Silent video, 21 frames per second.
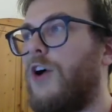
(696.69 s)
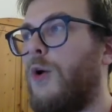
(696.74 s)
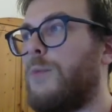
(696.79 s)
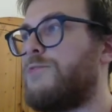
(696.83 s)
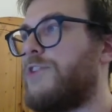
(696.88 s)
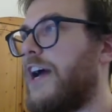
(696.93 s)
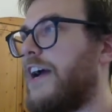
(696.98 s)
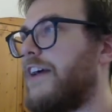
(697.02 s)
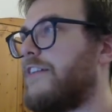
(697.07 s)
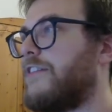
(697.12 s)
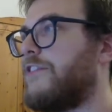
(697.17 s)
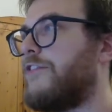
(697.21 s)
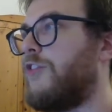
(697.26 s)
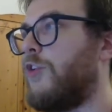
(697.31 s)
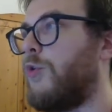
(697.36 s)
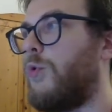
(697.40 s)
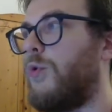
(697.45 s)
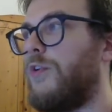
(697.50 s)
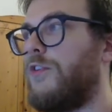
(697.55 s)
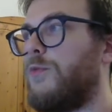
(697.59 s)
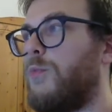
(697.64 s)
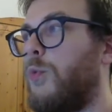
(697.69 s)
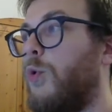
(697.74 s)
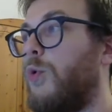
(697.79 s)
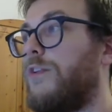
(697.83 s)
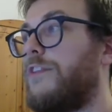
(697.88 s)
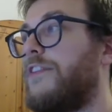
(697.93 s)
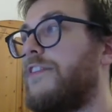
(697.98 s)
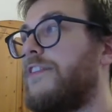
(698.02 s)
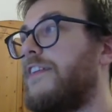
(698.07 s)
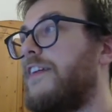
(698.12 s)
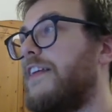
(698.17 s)
objects, floors,
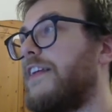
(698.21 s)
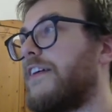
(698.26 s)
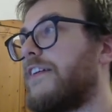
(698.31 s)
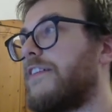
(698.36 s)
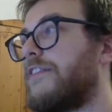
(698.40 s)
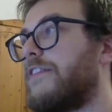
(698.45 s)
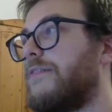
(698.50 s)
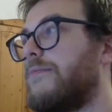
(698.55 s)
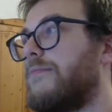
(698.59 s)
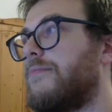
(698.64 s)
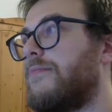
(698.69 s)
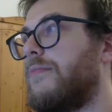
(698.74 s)
walls, and ceilings.